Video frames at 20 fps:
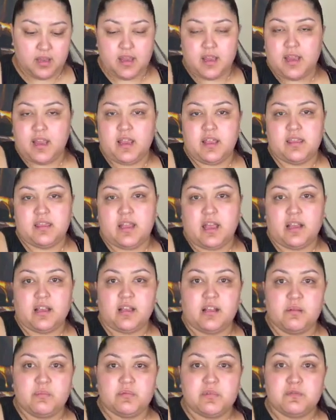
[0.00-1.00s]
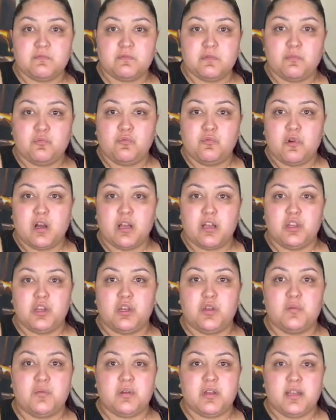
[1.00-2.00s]
And that comes from what
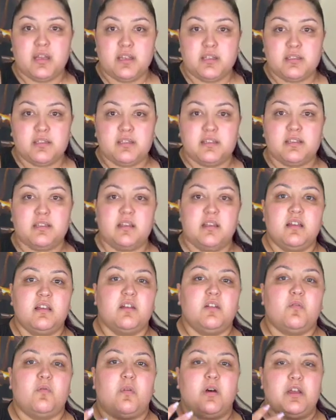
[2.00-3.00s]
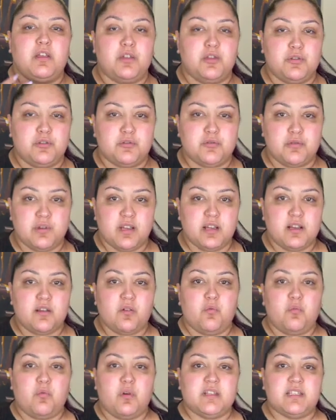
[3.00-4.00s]
you eat, what you drink,
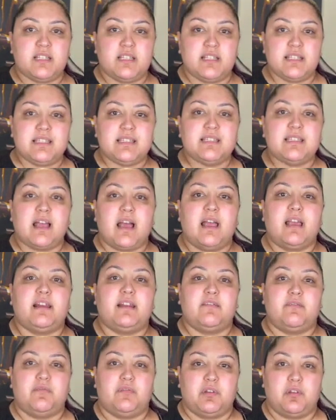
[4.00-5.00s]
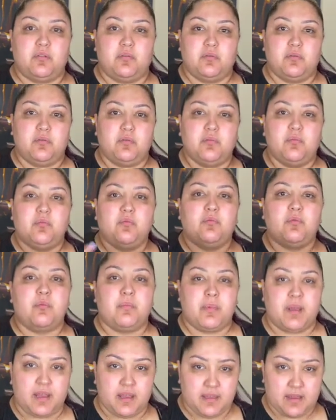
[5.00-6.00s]
what's inside of you will
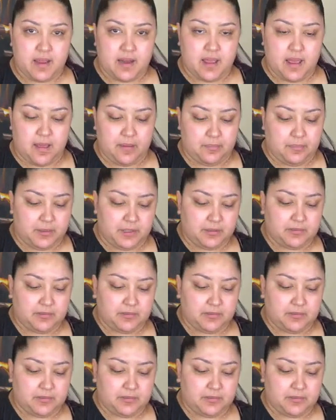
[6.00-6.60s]
make that happen.